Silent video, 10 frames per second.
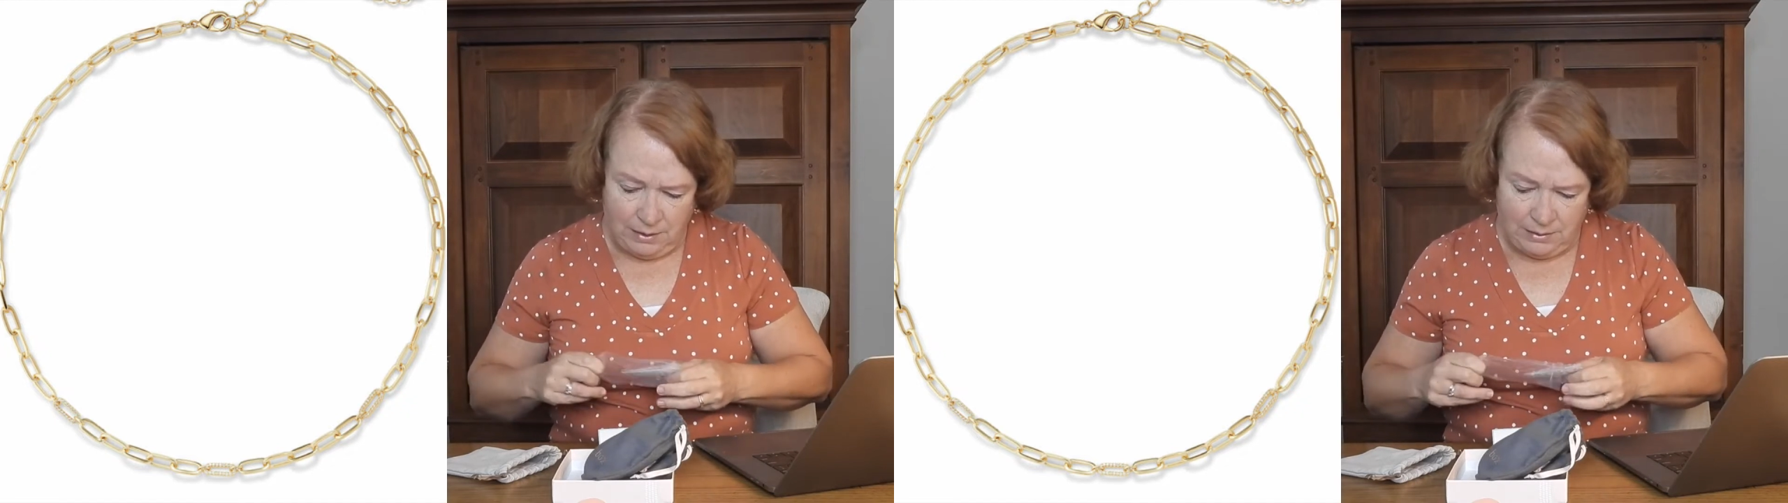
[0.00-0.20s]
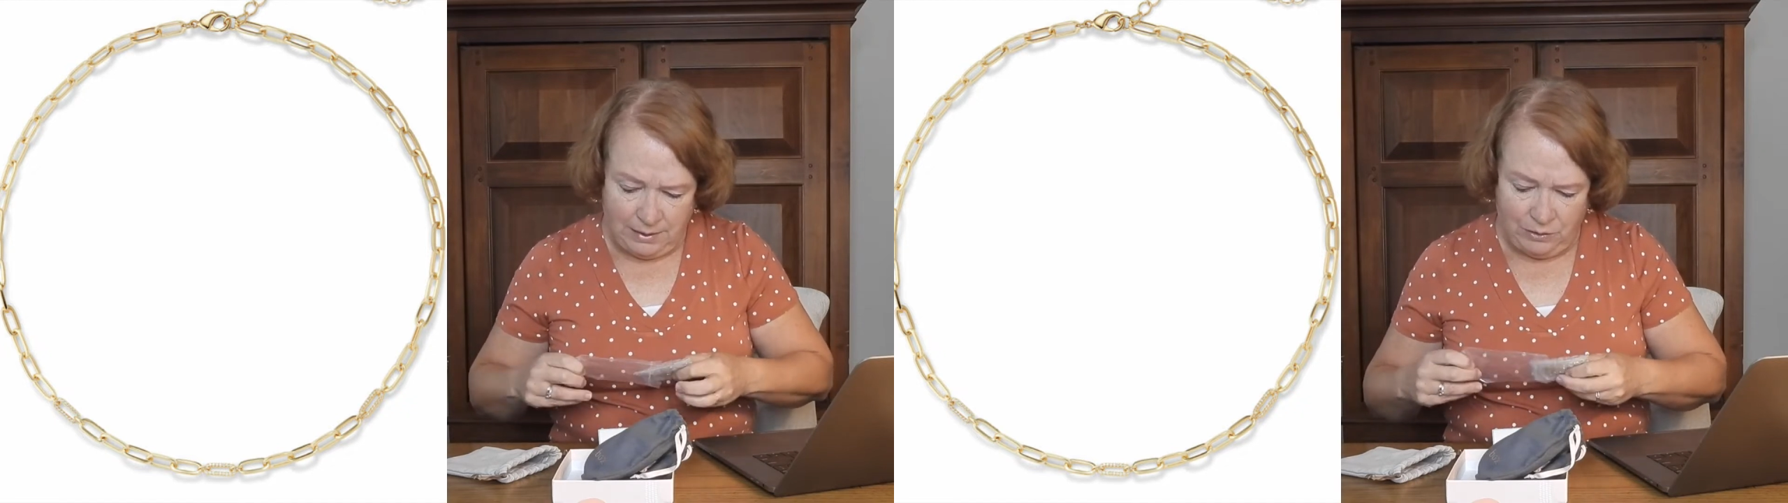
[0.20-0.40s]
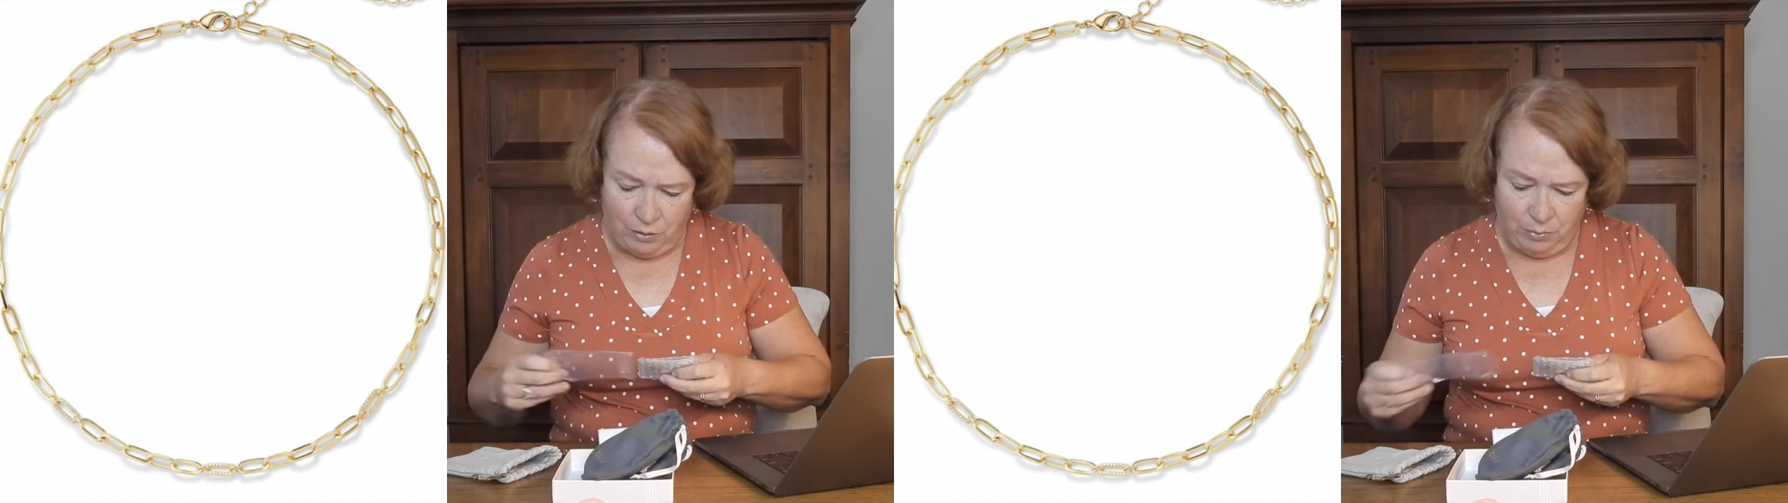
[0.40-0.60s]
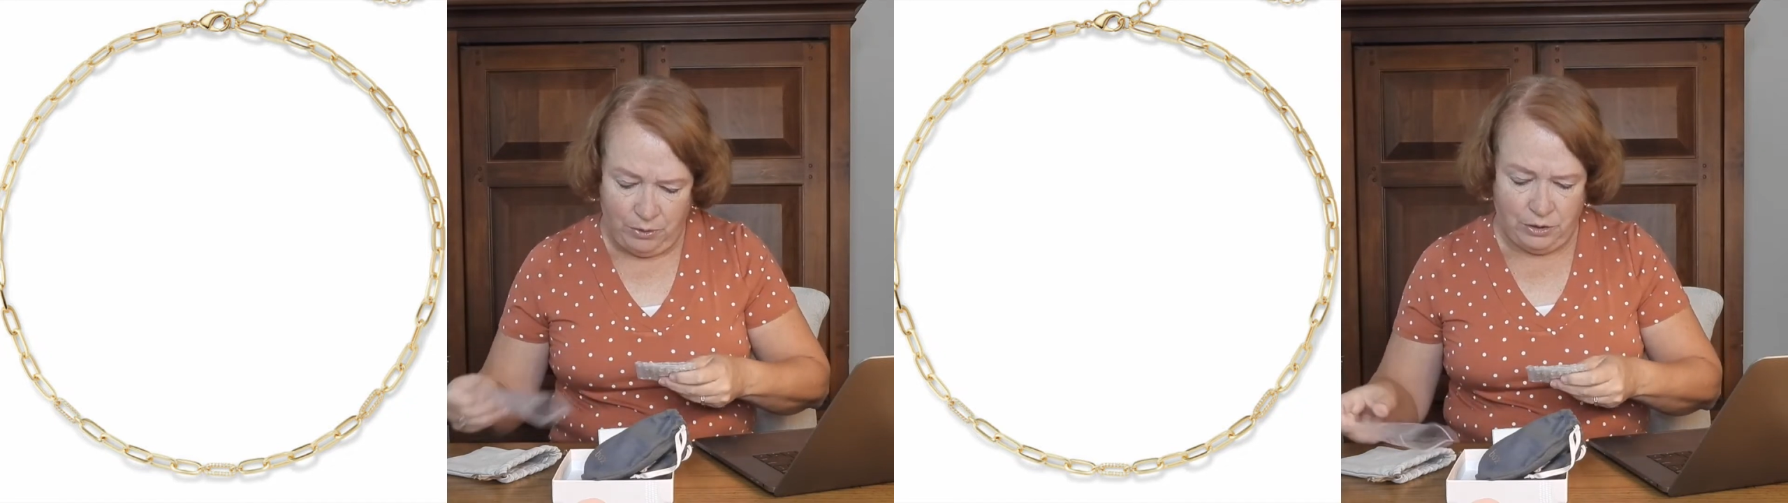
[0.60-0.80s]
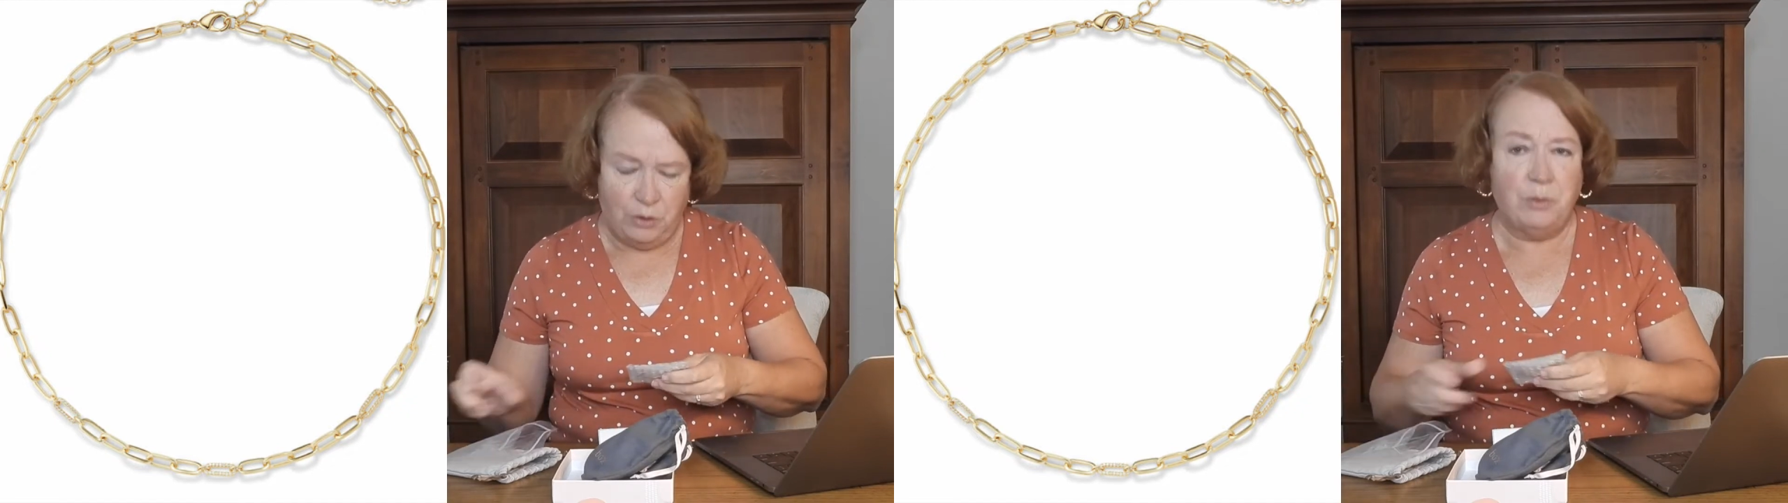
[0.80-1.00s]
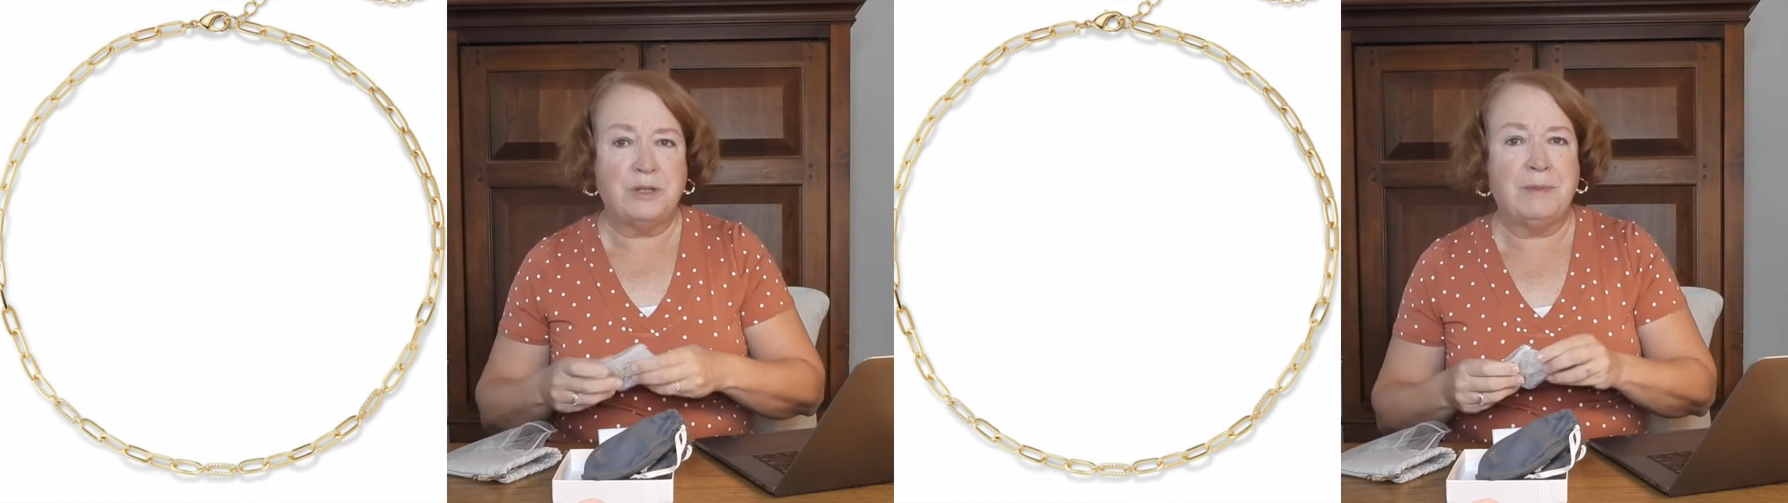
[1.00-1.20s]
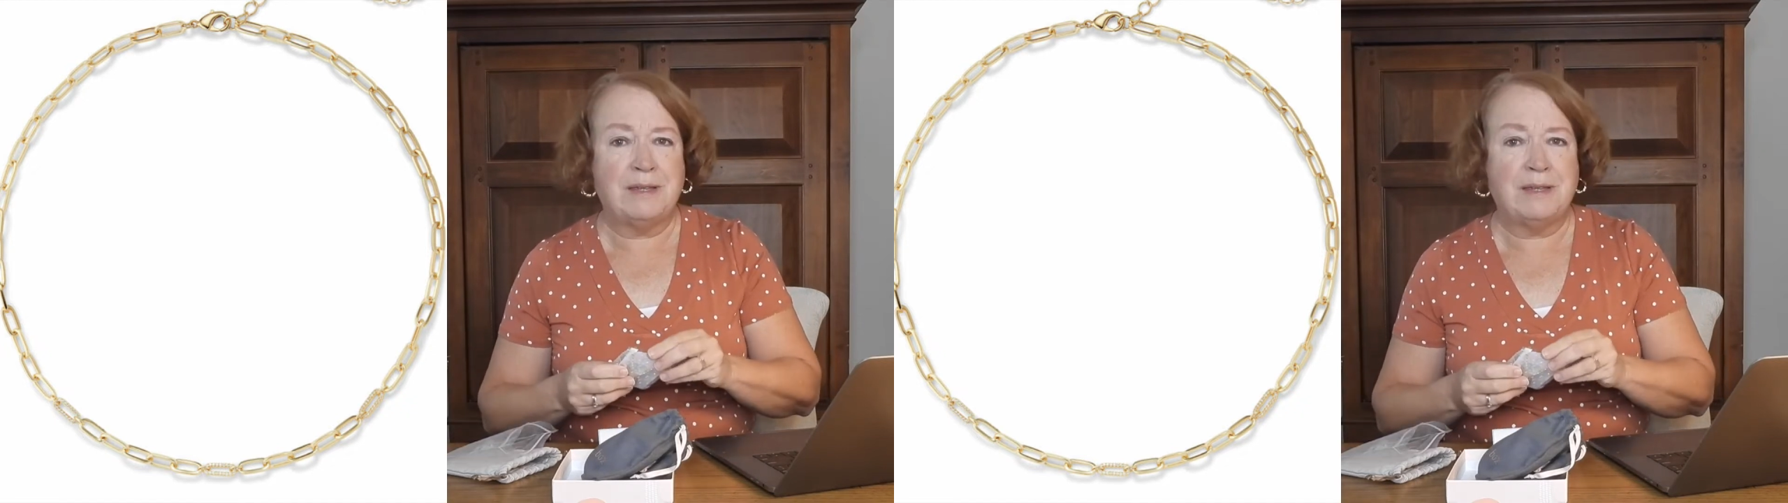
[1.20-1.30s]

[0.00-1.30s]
It's like their printer was